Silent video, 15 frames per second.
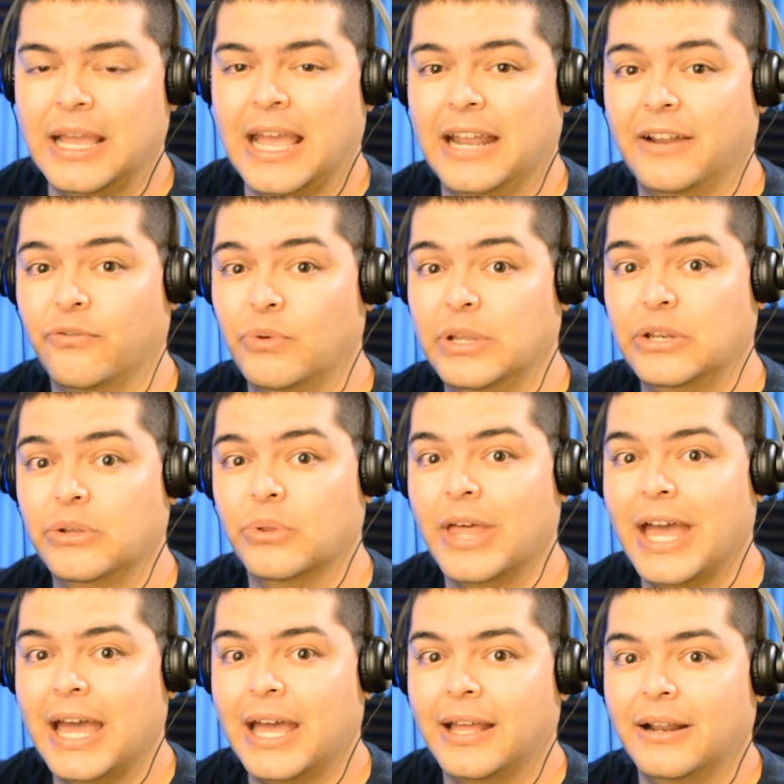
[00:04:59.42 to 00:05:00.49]
And if we do
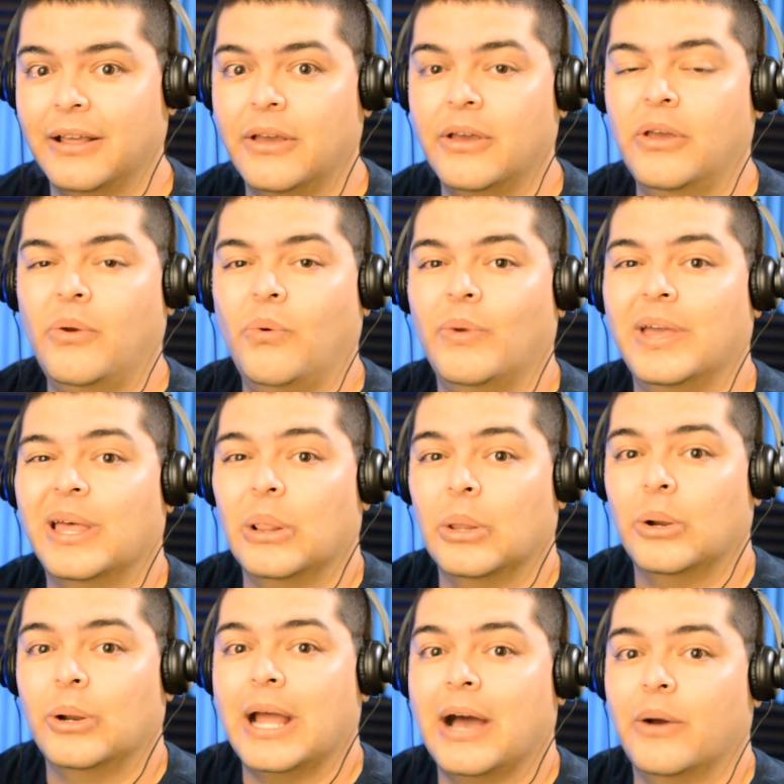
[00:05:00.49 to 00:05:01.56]
that, we can
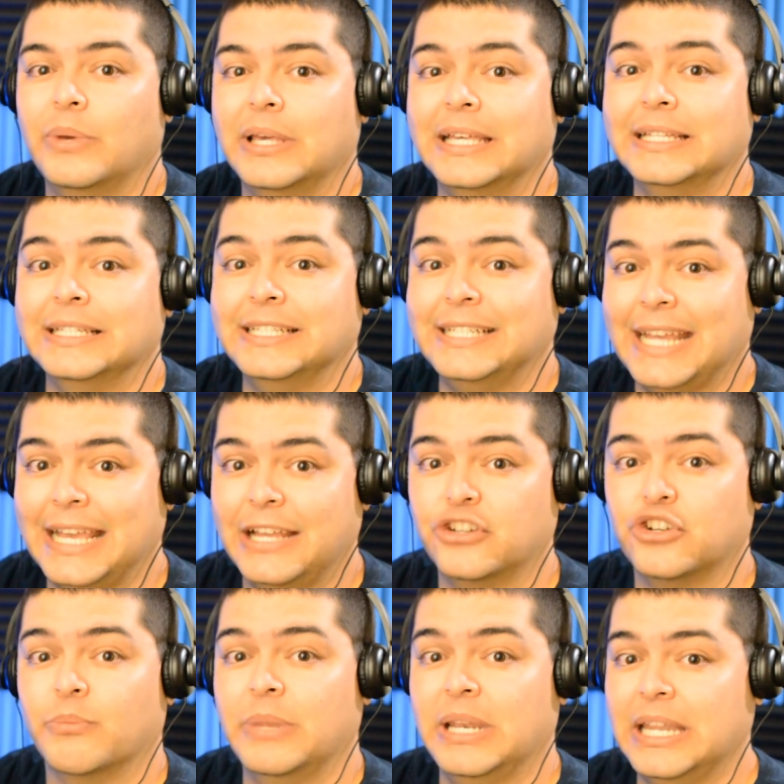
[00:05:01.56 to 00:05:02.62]
learn how we can change
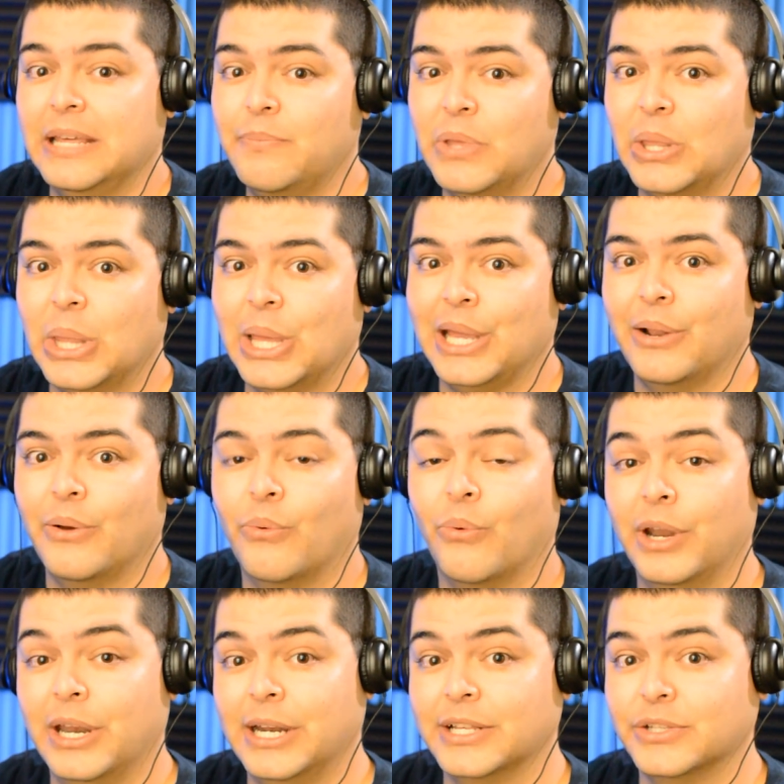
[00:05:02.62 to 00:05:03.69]
or manipulate
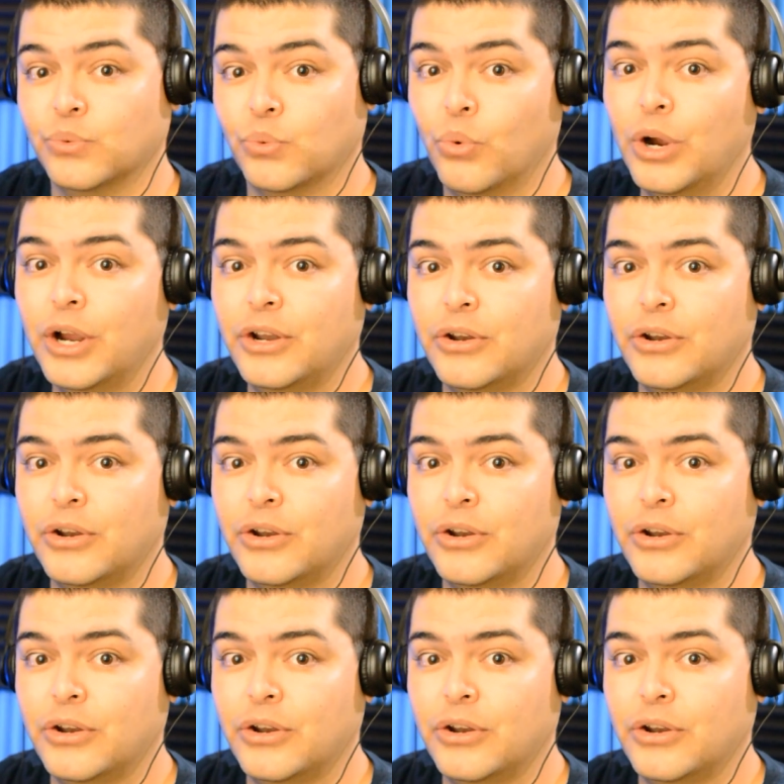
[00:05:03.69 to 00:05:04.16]
what it is we're